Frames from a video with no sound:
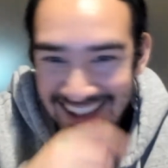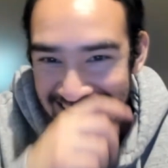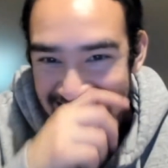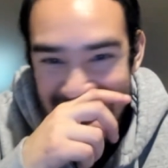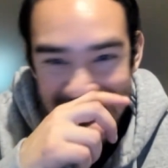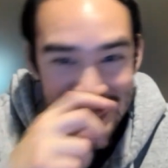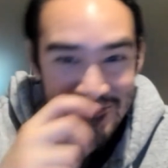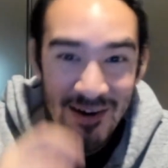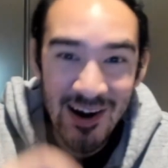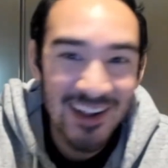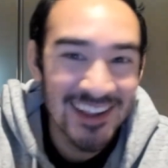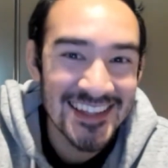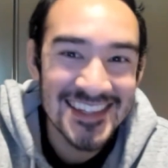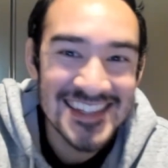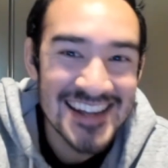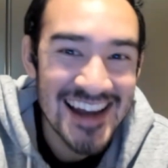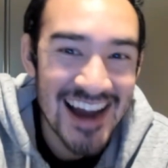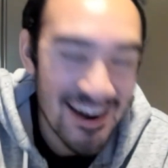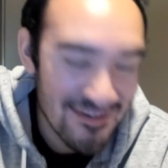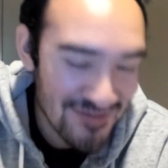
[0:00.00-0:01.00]
This ball
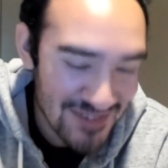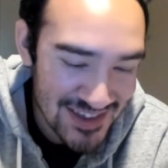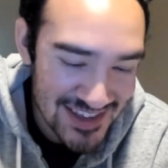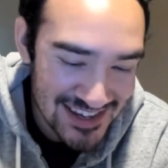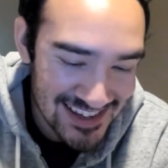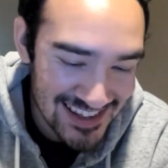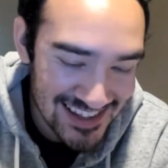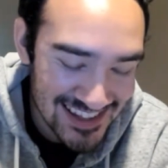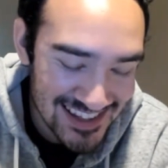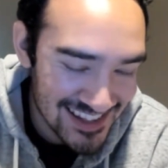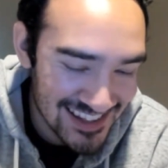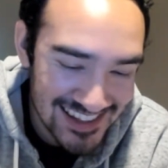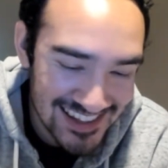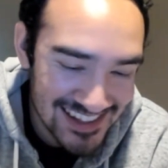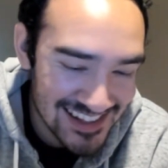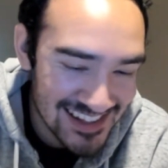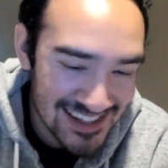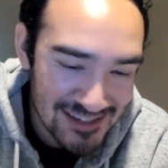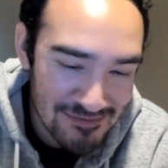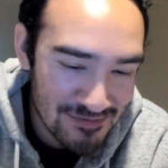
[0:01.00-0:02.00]
is not for
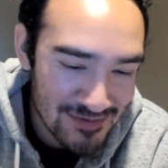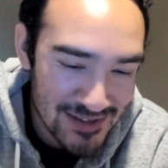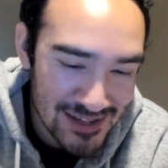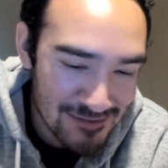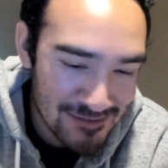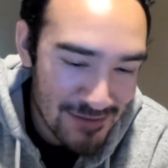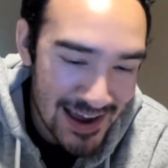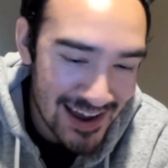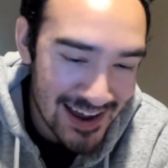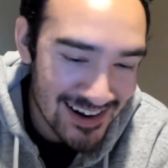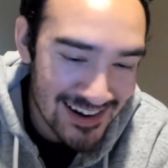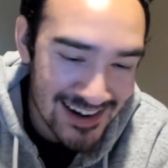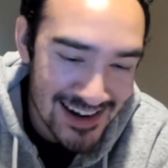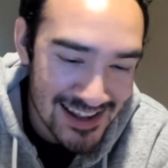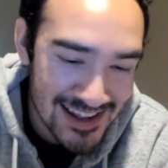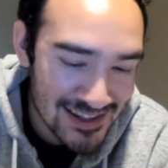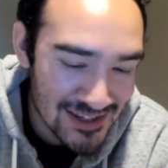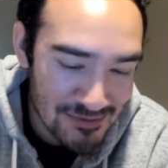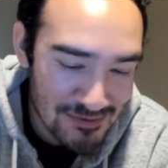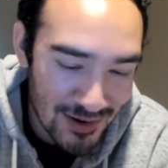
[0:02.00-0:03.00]
this
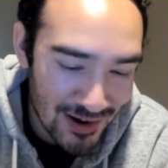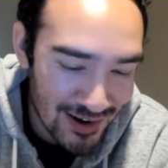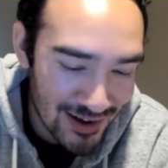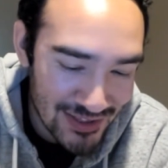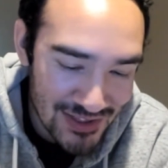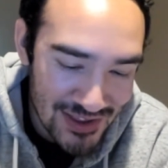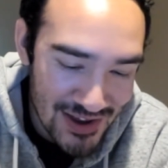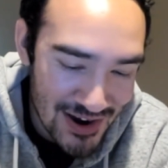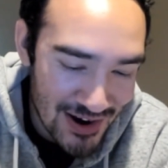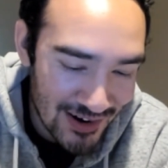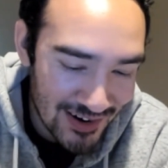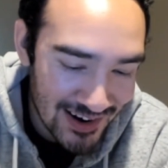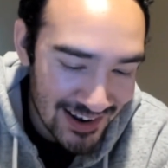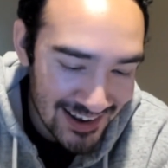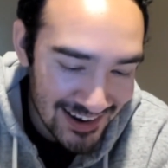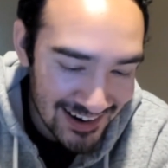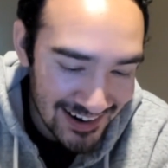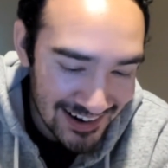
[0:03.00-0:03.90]
pattern and this ball. No.